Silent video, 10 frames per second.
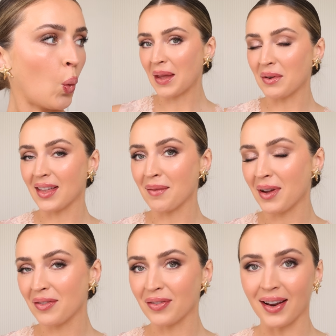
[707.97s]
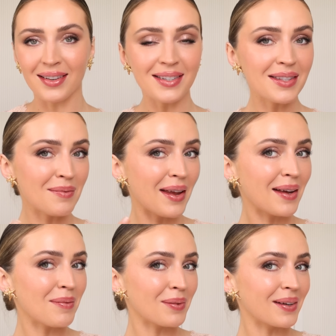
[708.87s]
And with that, my friends, the
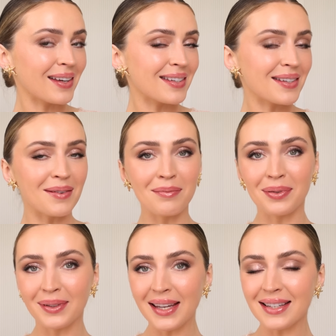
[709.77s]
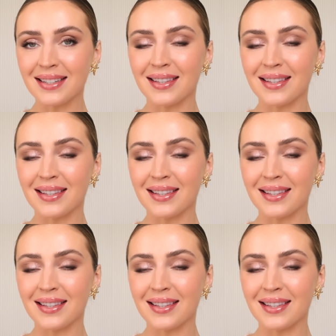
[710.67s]
makeup look is complete.